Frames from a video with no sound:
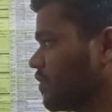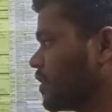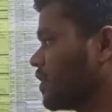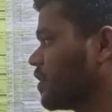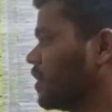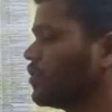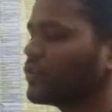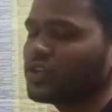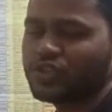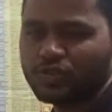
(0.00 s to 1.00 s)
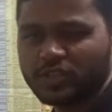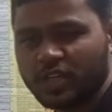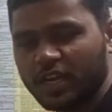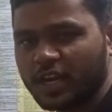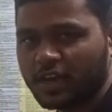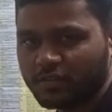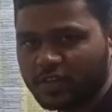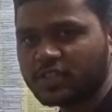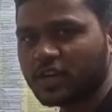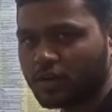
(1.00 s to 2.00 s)
you can choose any
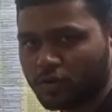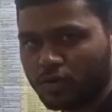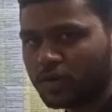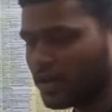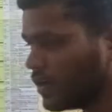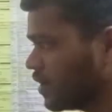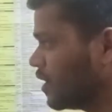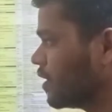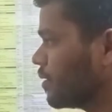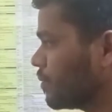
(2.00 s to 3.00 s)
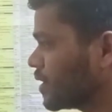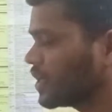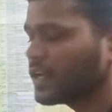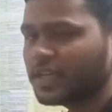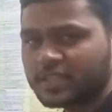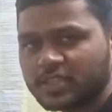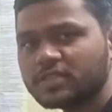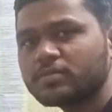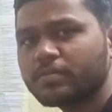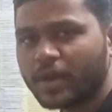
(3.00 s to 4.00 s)
language, not local, but English
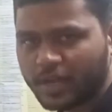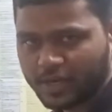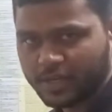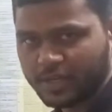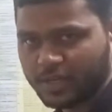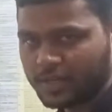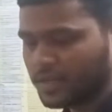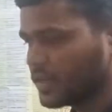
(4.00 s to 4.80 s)
is mandatory.